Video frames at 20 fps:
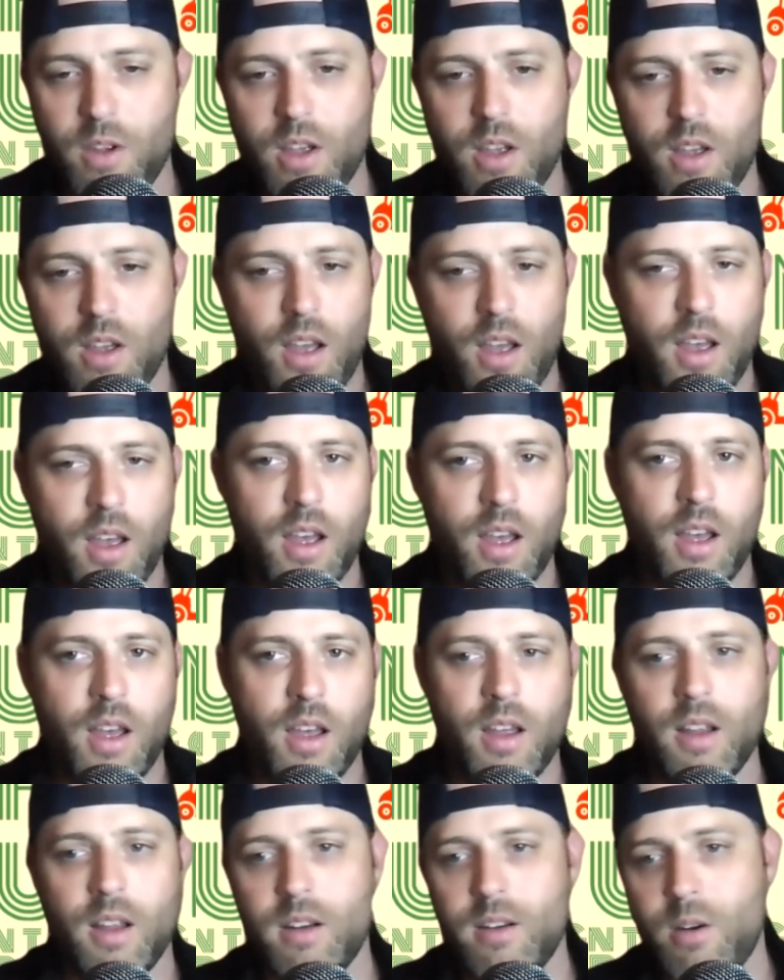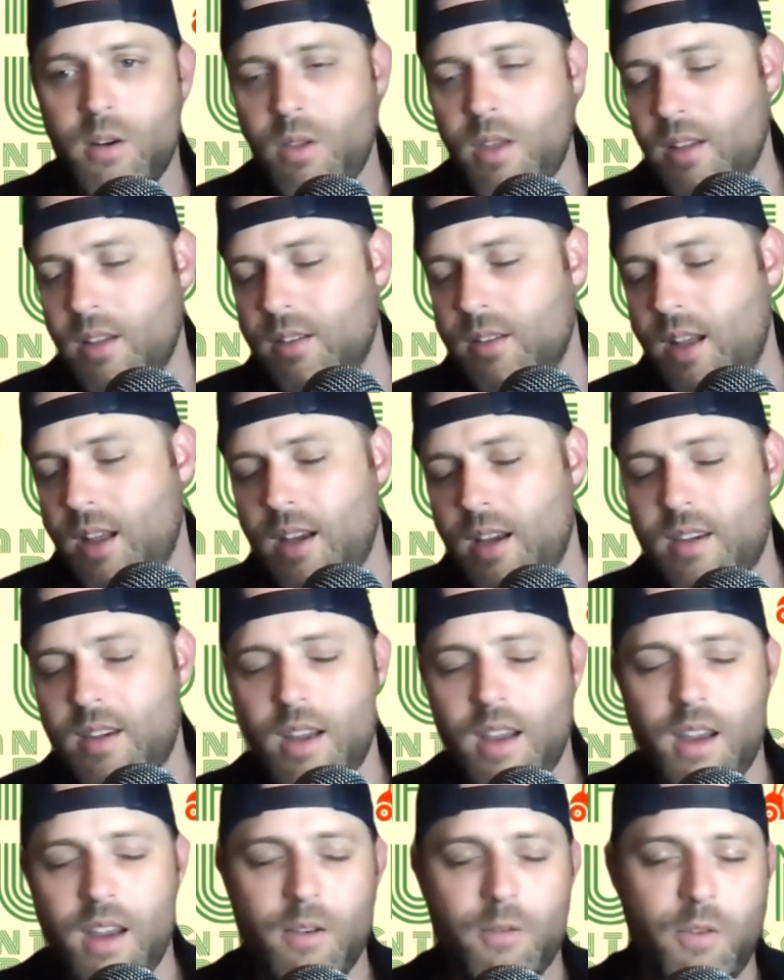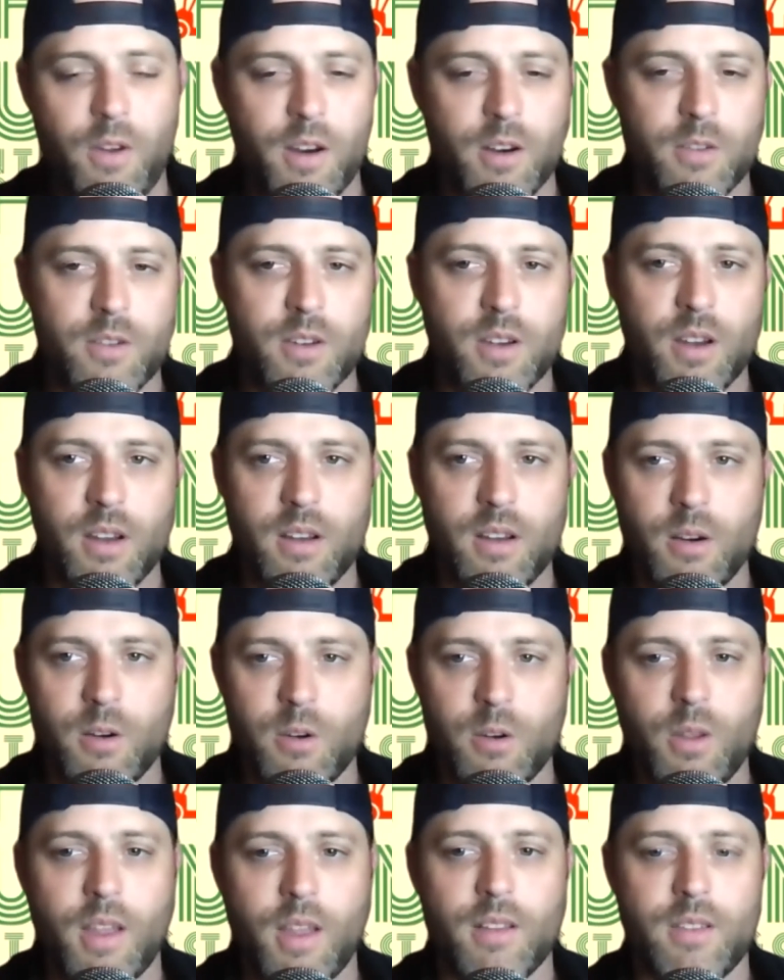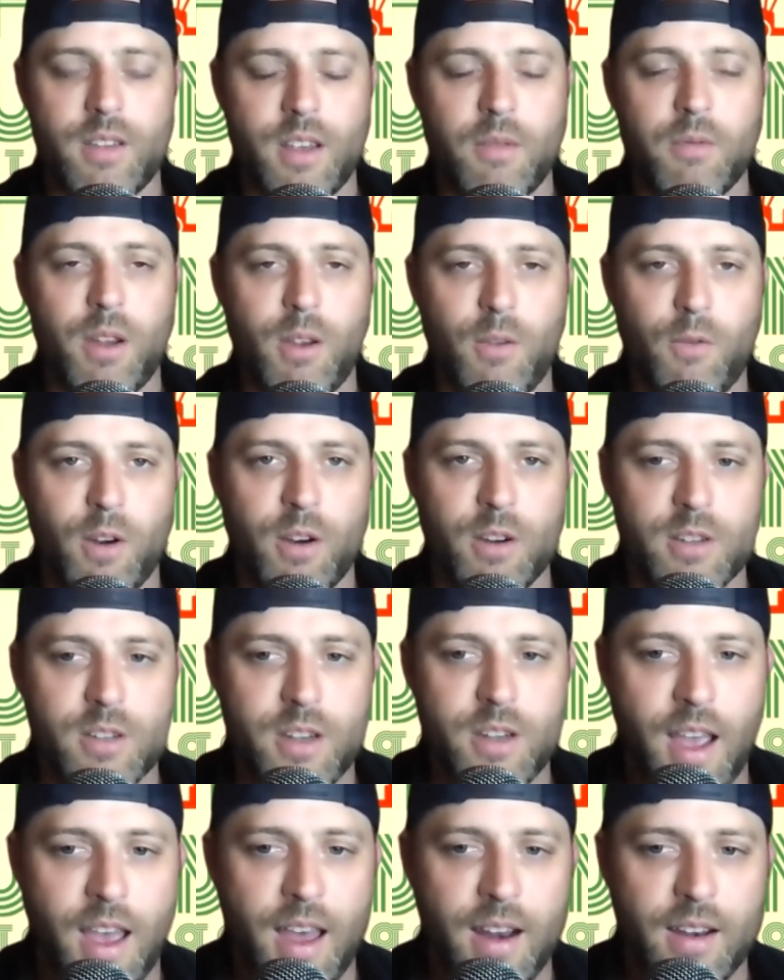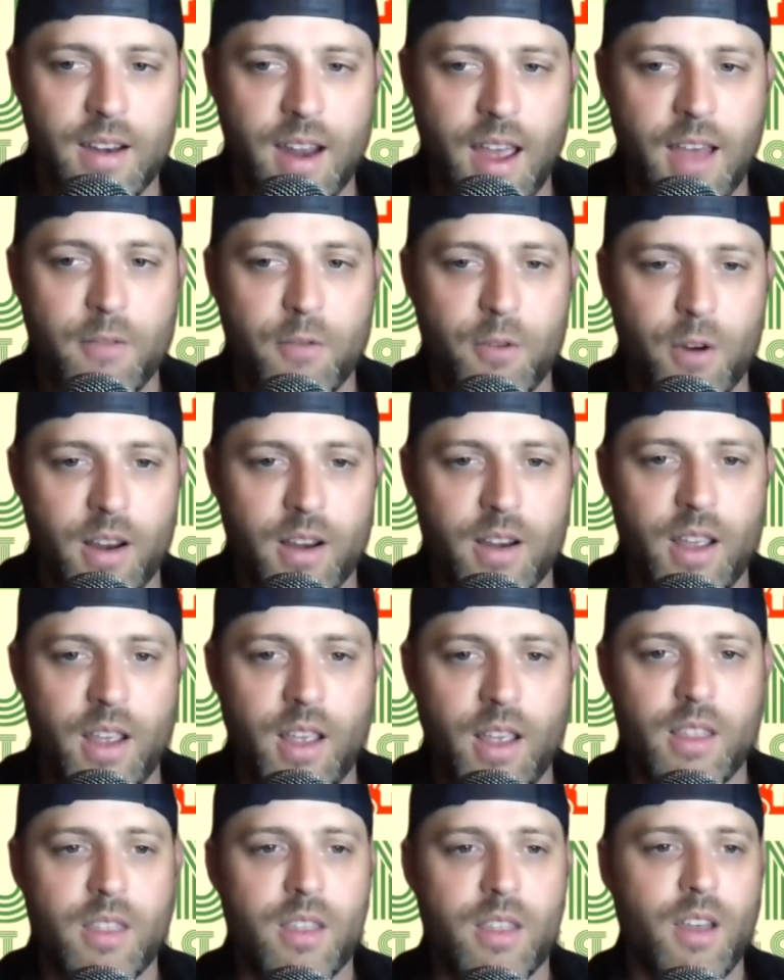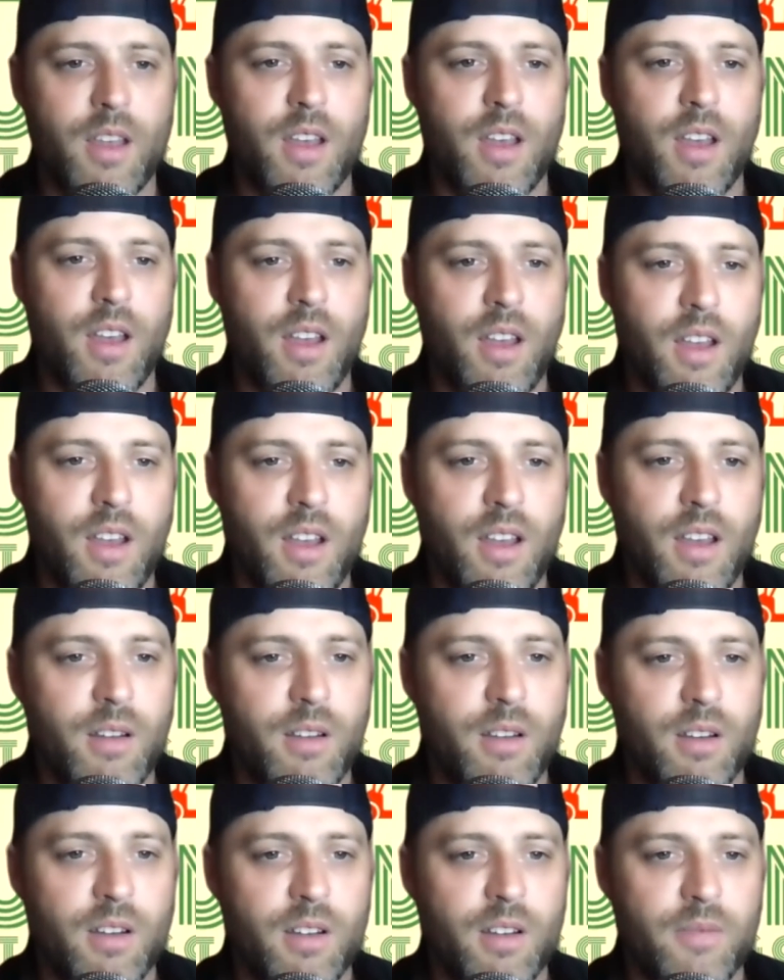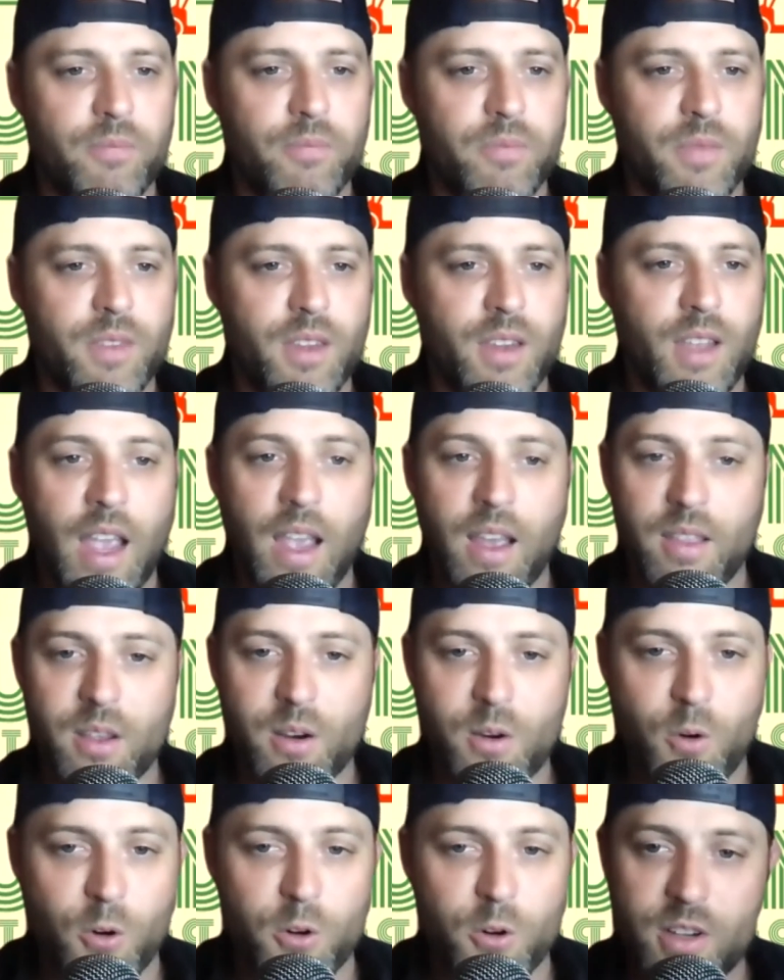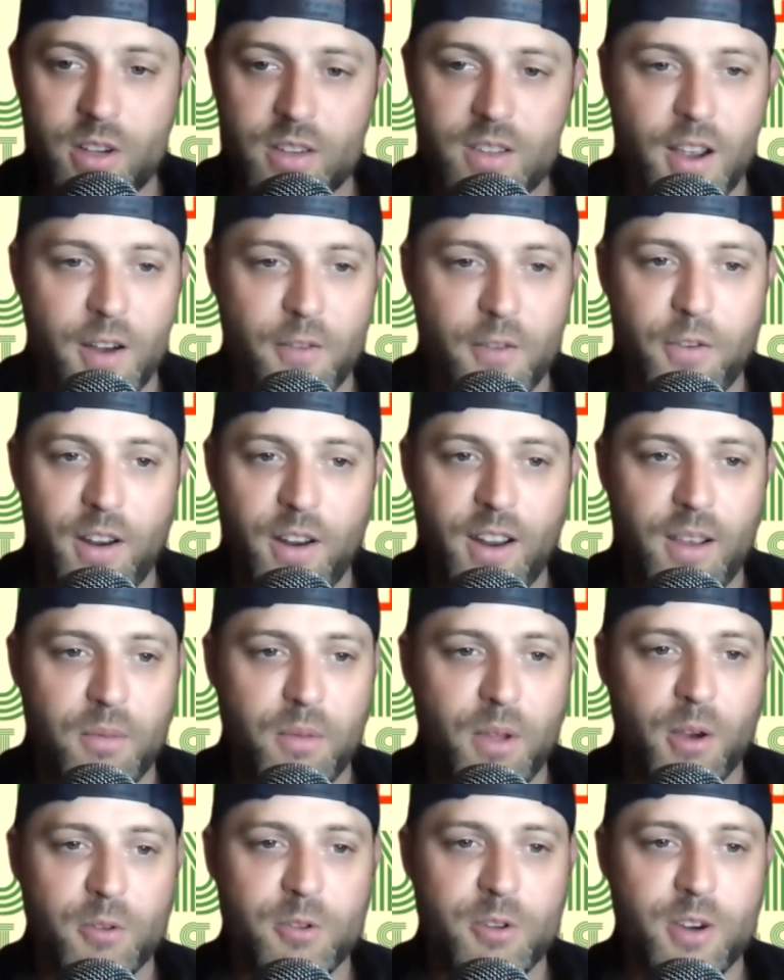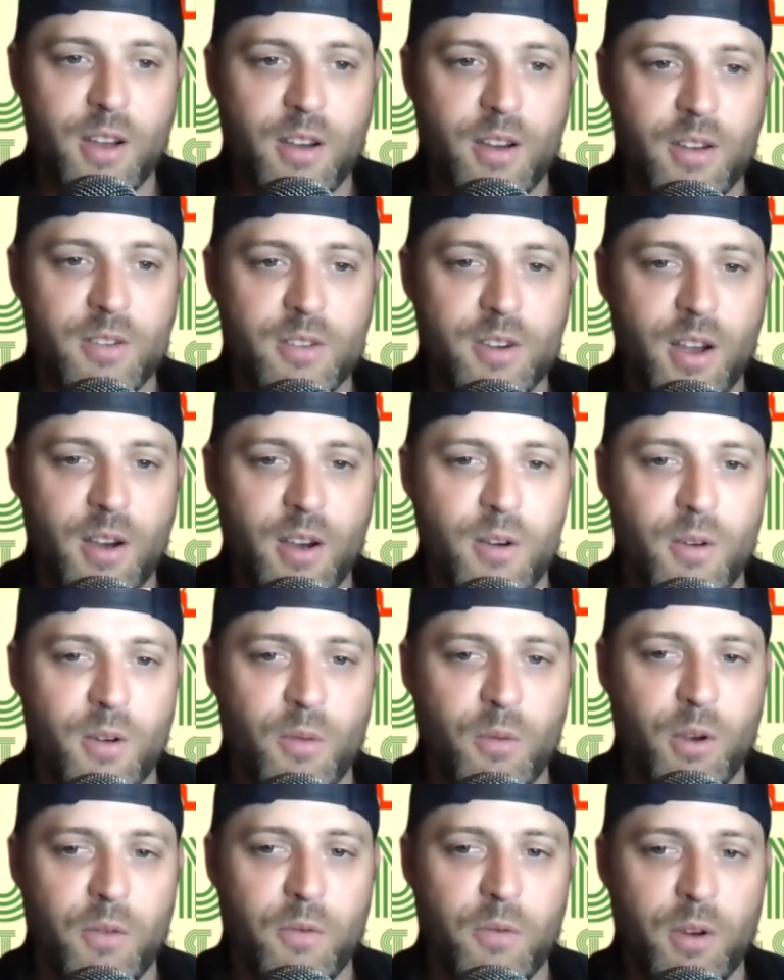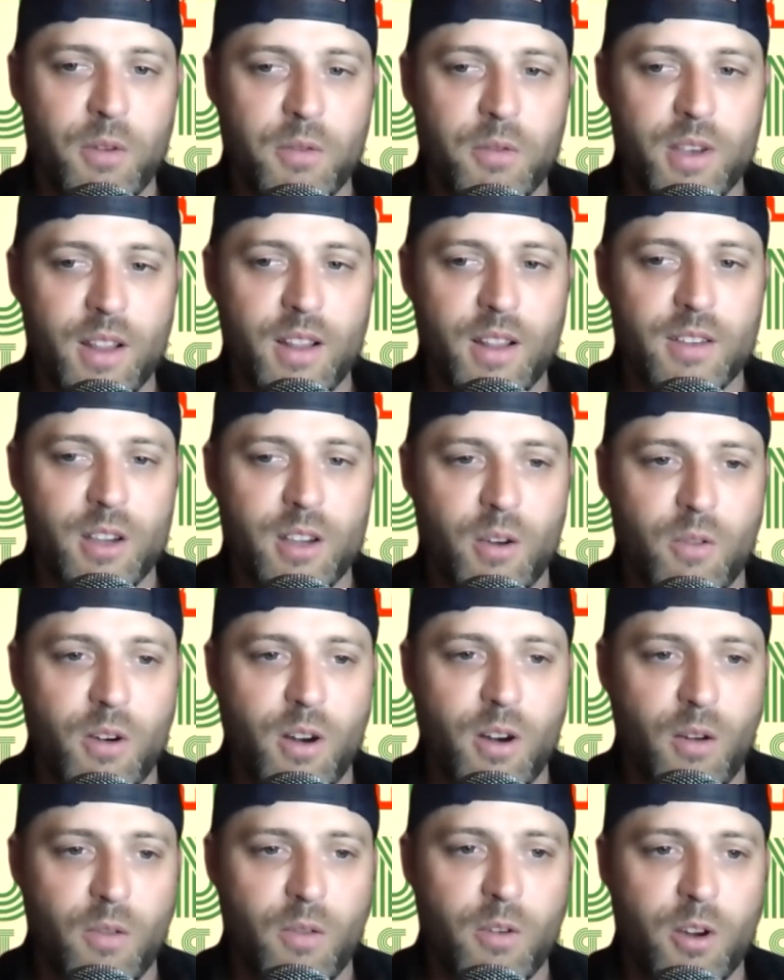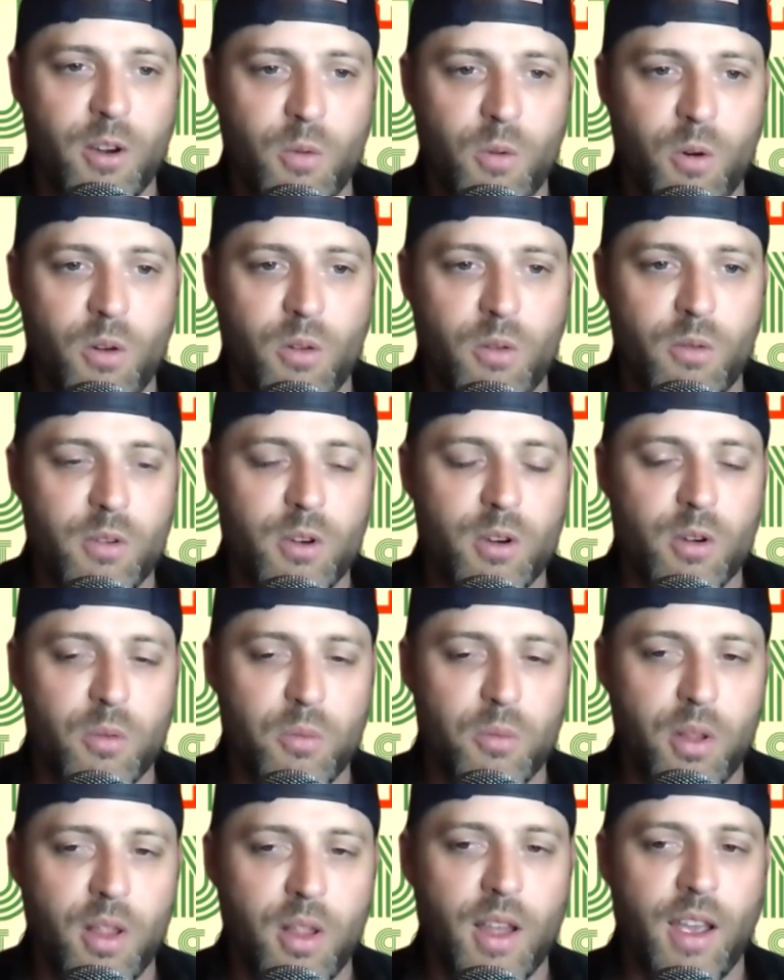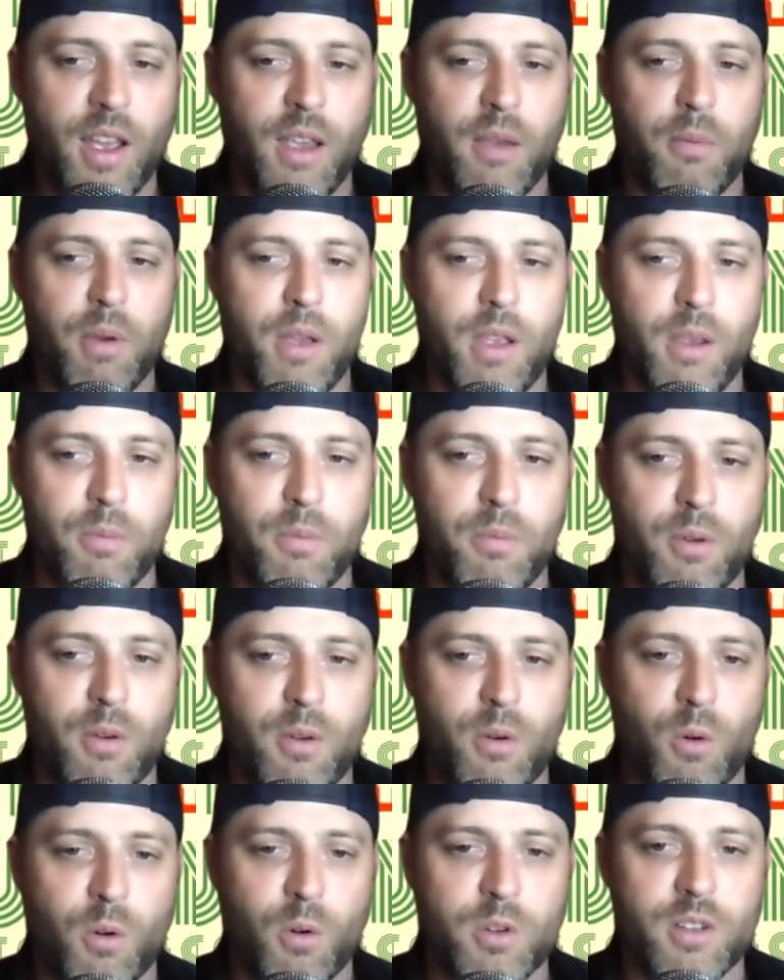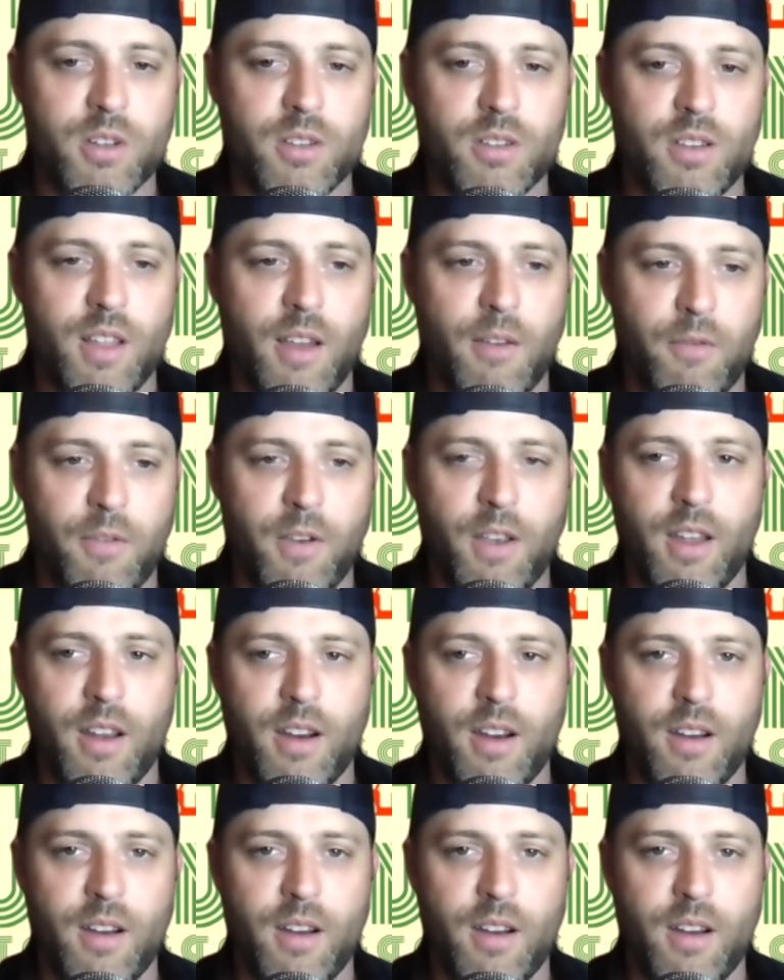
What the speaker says: 2018 finished or 2017 finished tied for 18th. The course does not fit him though, Joe, and we've said this over and over. You want to play courses that fit.